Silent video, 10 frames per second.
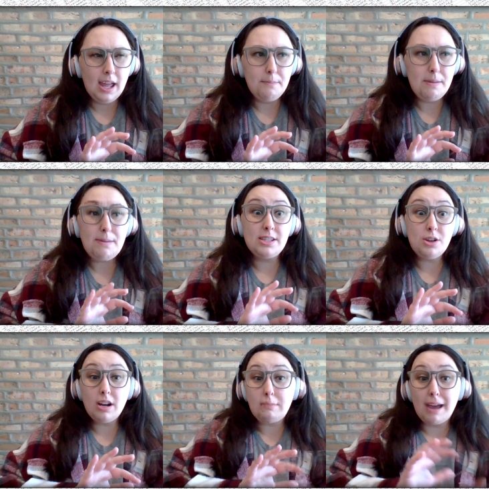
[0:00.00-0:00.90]
maybe
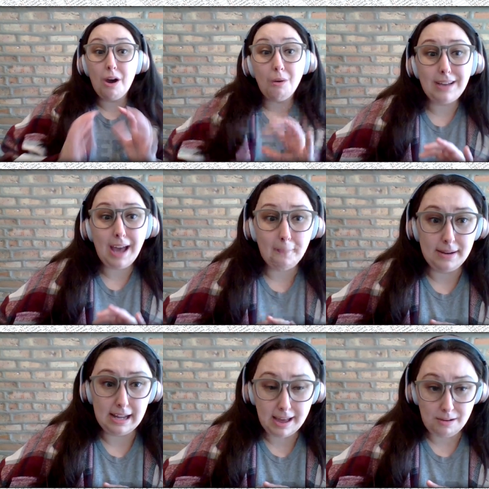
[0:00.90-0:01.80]
starting my own
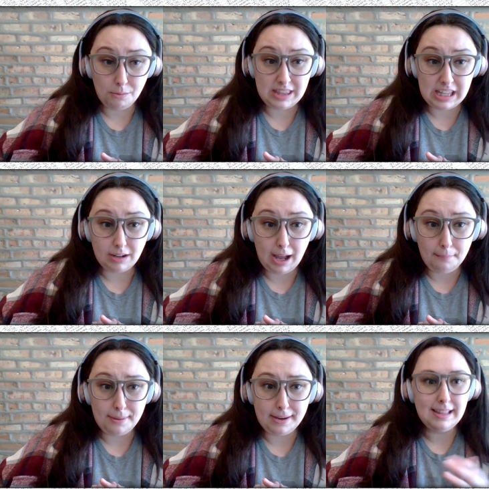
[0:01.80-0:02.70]
company, my own theater
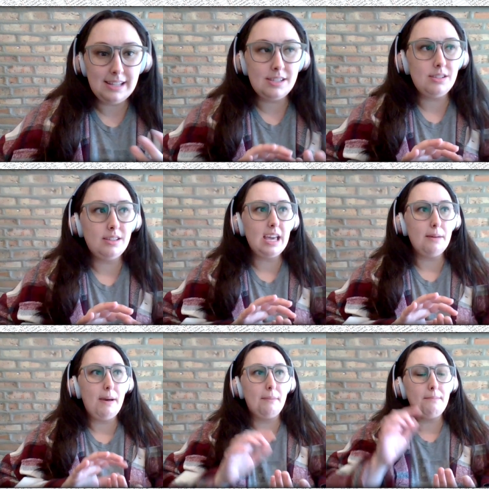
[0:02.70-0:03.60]
company. Let's
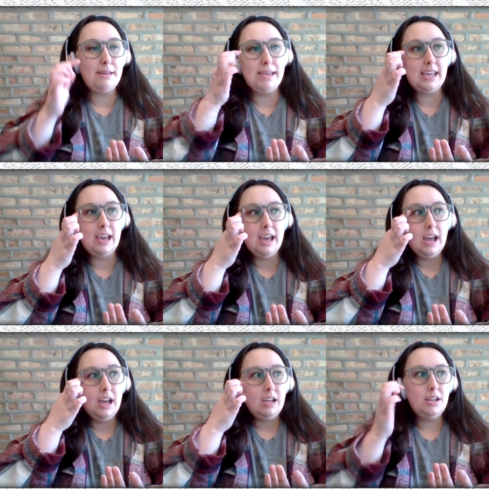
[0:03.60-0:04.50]
think about maybe,
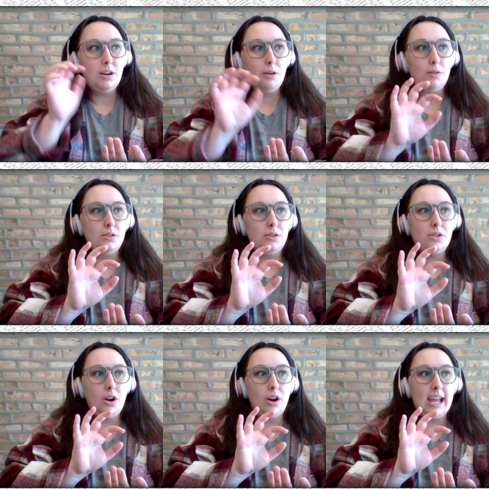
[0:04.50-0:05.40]
you know,
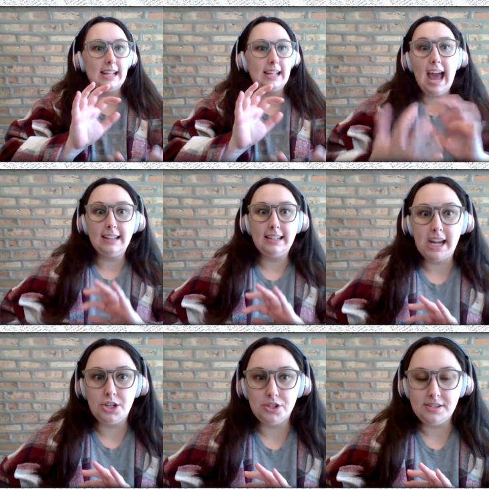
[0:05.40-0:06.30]
starting a talent
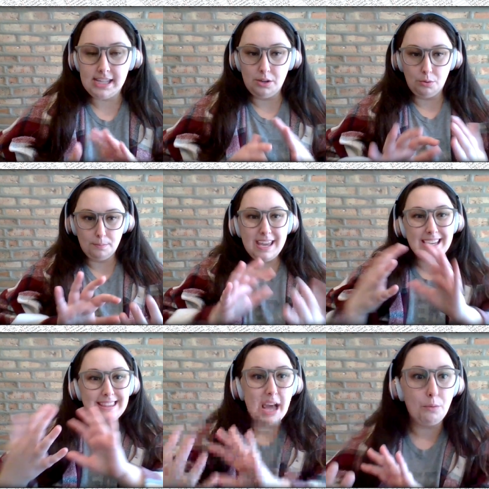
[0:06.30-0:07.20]
agency or
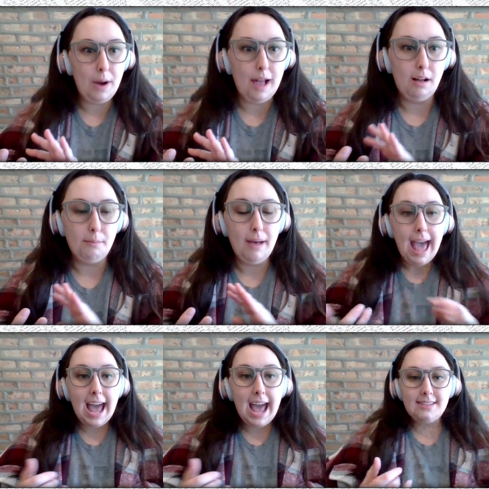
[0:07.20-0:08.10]
being in that realm.
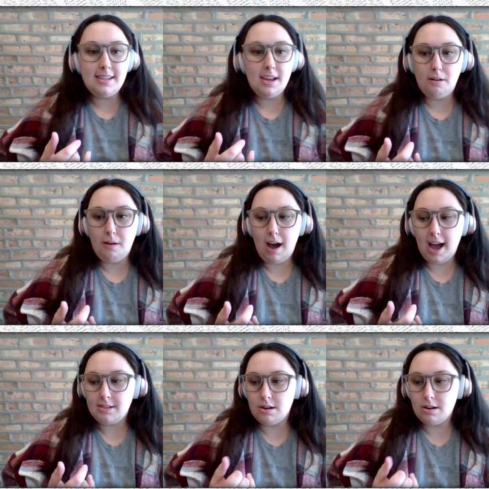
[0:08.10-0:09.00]
And so
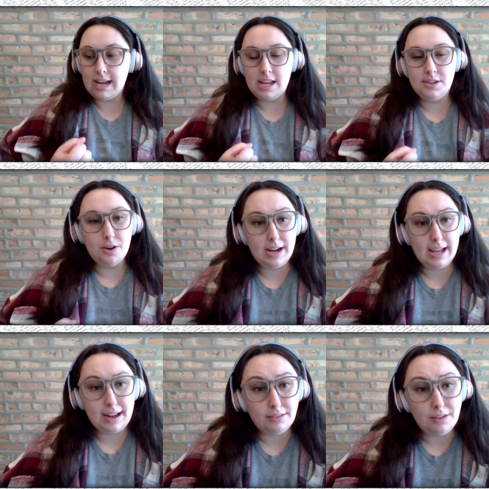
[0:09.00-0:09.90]
I started
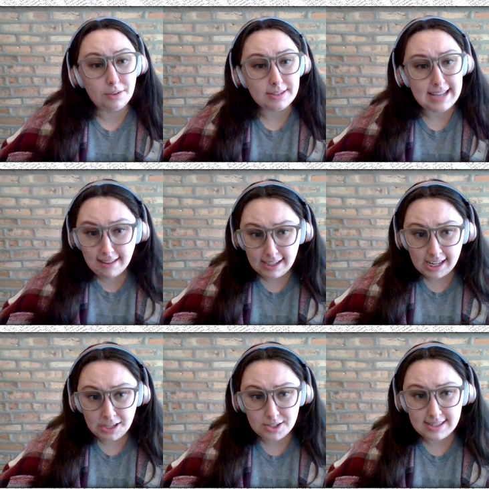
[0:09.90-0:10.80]
interning at a local talent
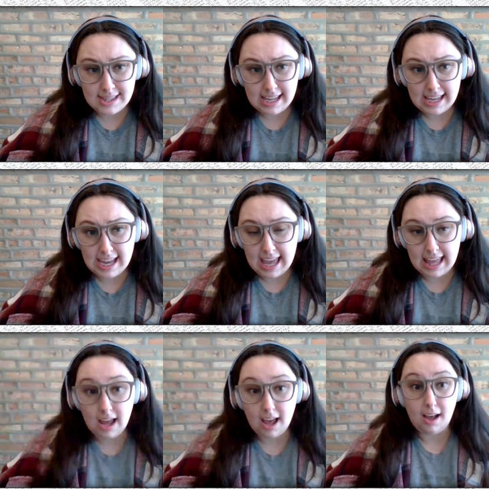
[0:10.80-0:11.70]
agency
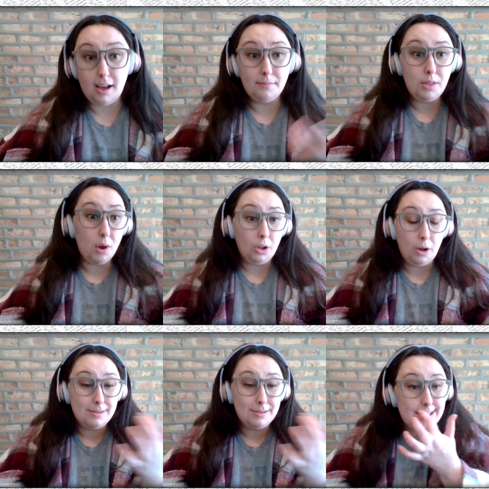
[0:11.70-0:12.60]
in uh, the
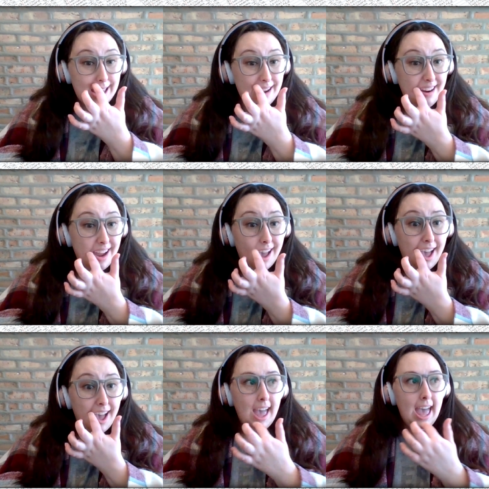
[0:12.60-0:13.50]
Oklahoma City area.